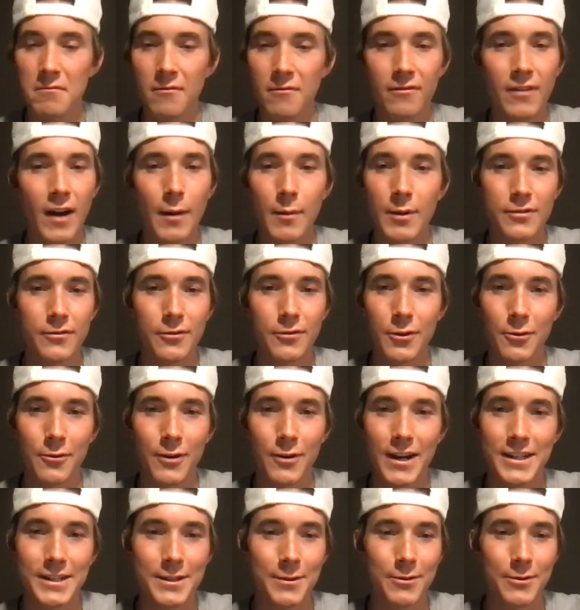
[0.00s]
5 minutes for the
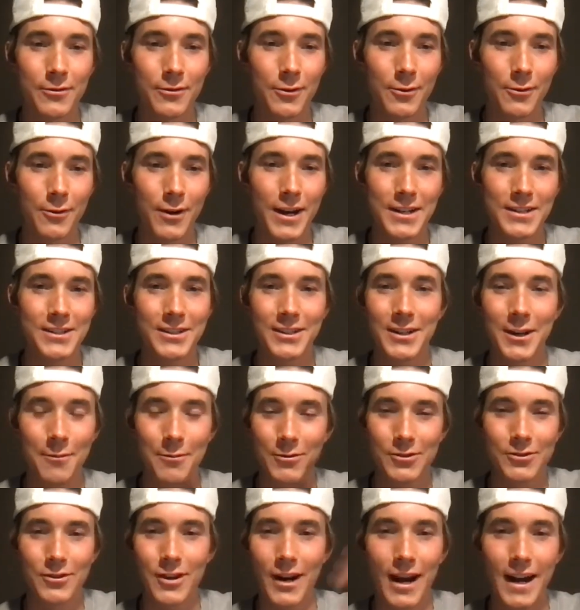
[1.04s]
race, 10 minutes for the race, a couple
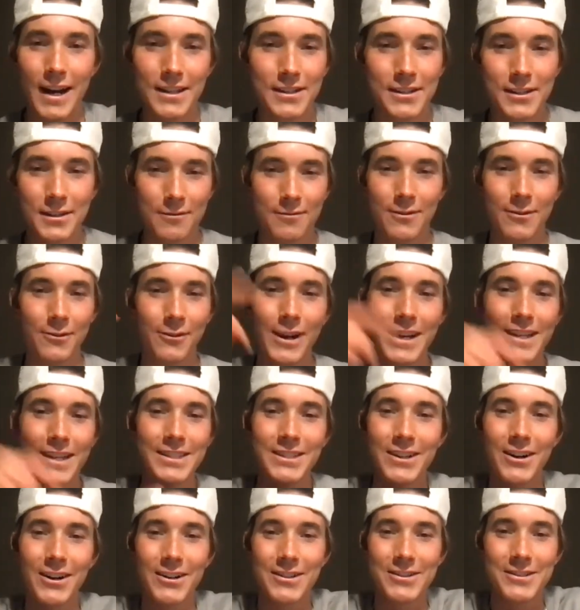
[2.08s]
strides and race
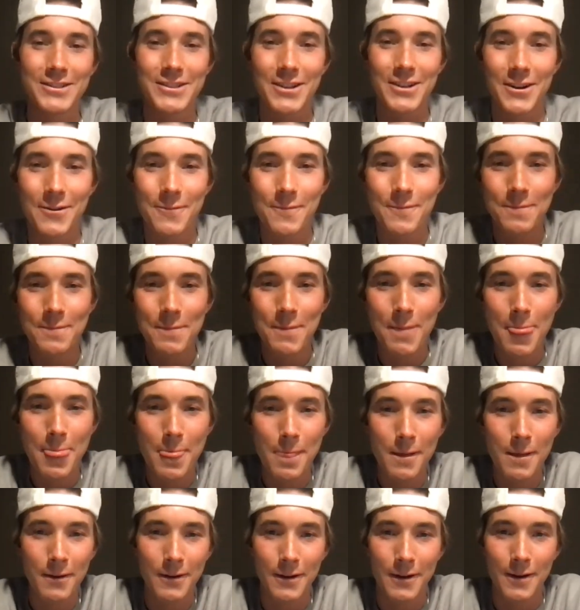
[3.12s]
start. So
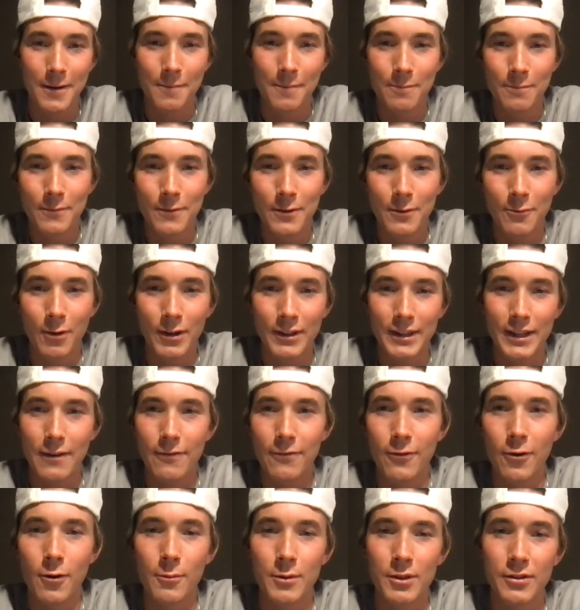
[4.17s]
want that
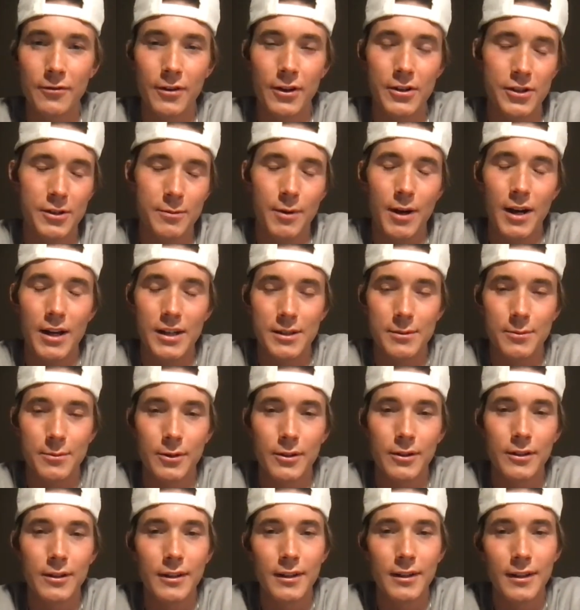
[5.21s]
foam as fresh as
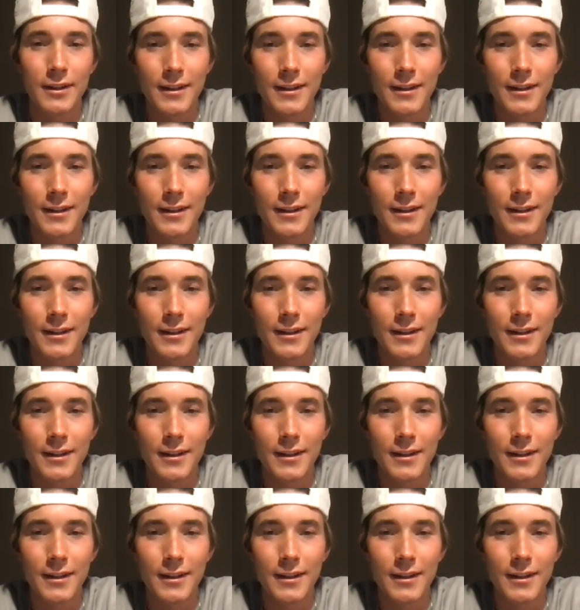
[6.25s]
possible.